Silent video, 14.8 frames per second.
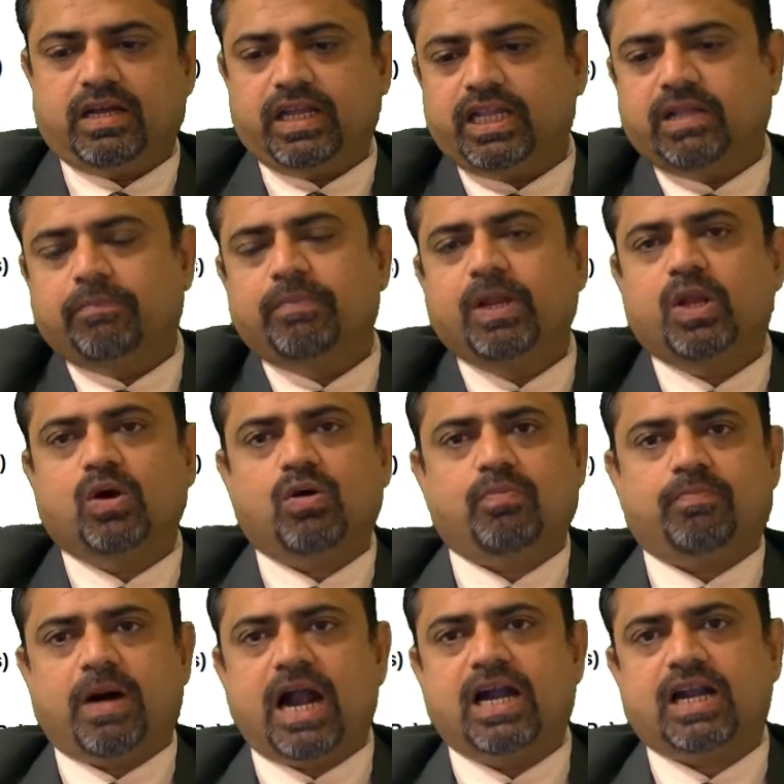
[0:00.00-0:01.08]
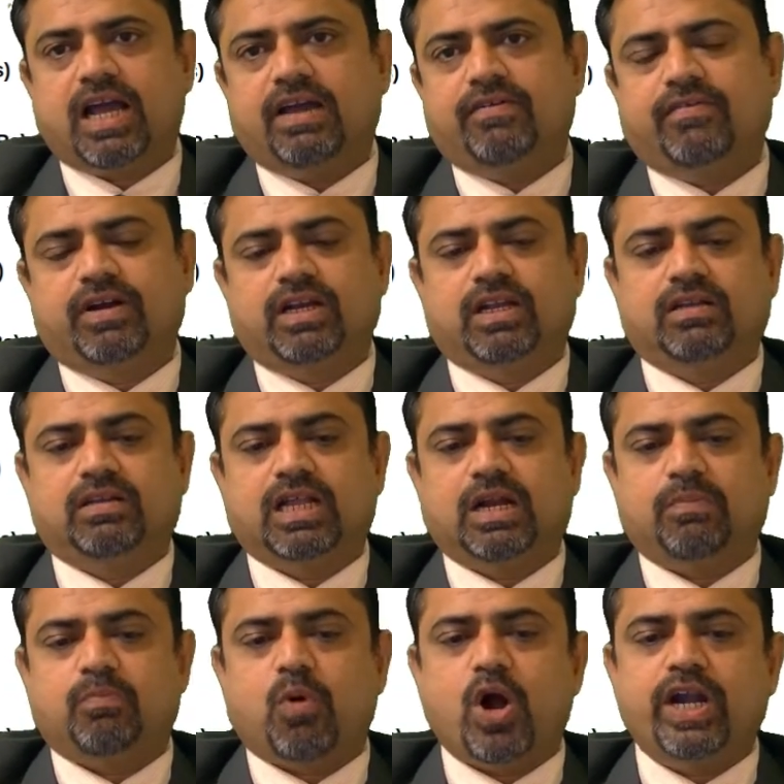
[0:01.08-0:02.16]
in the below part I have written
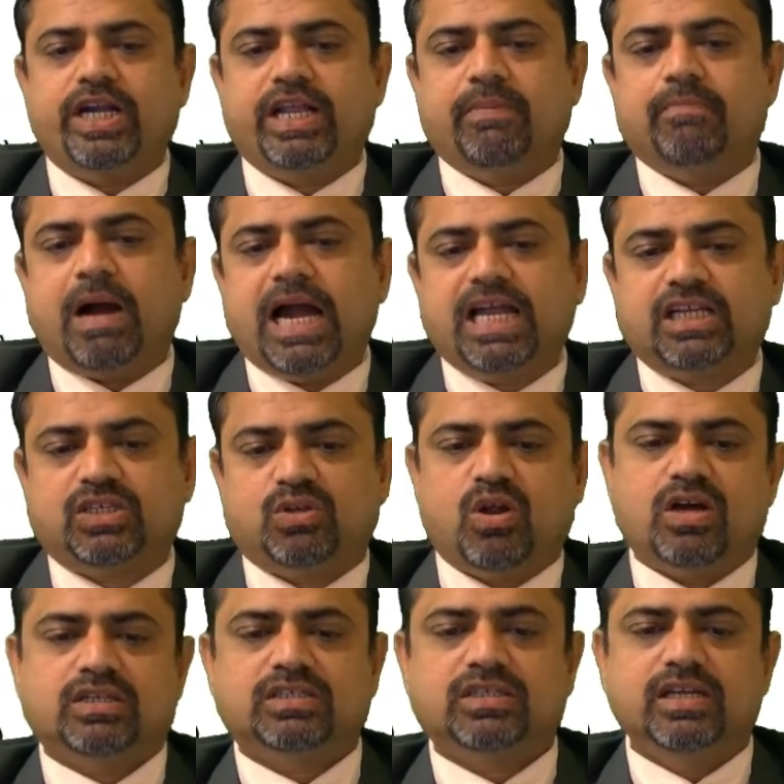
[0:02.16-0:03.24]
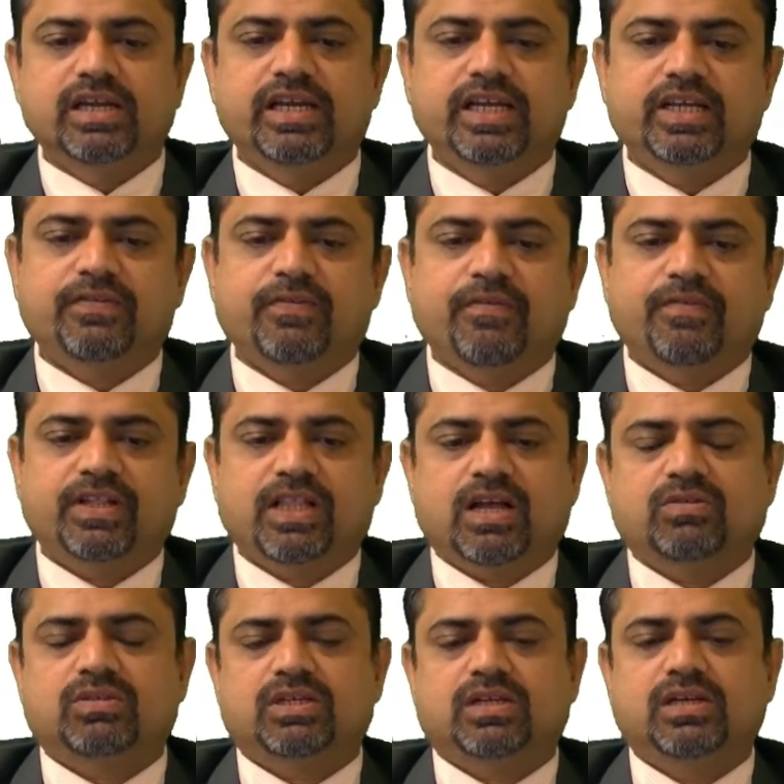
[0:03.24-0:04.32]
that point A, buyer's loss is
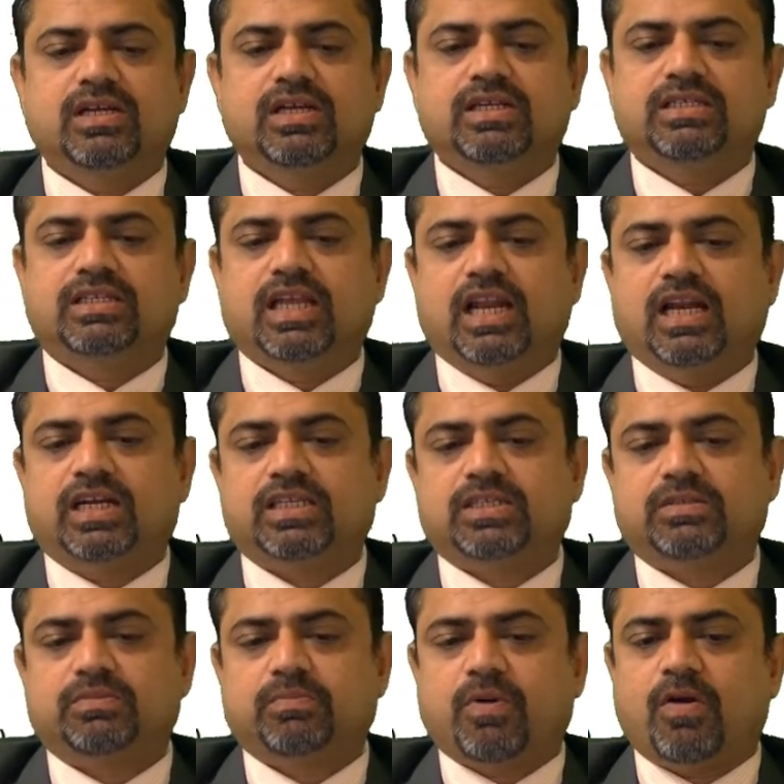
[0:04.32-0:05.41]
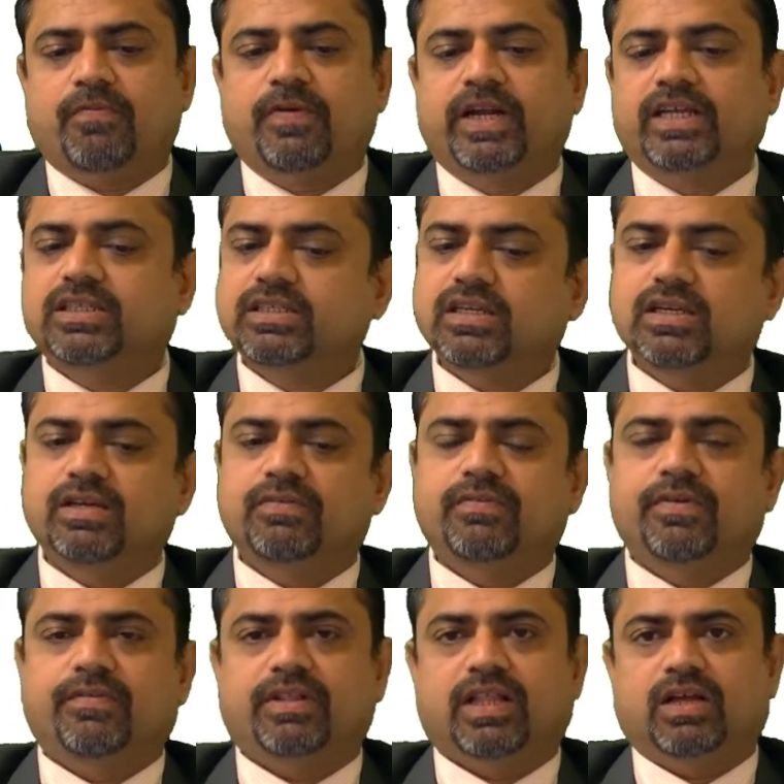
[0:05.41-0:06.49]
50,000, seller's profit is
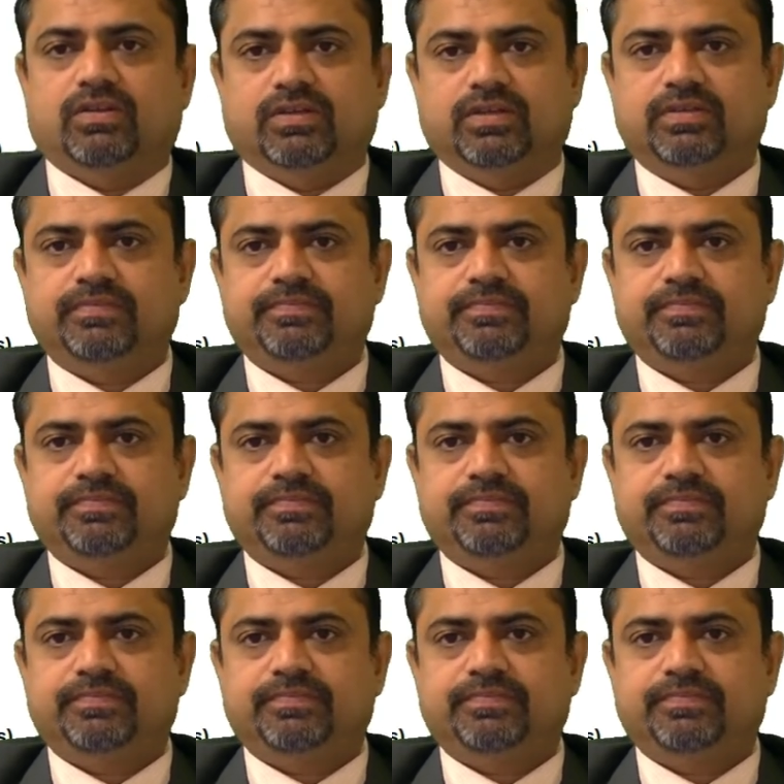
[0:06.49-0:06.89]
50,000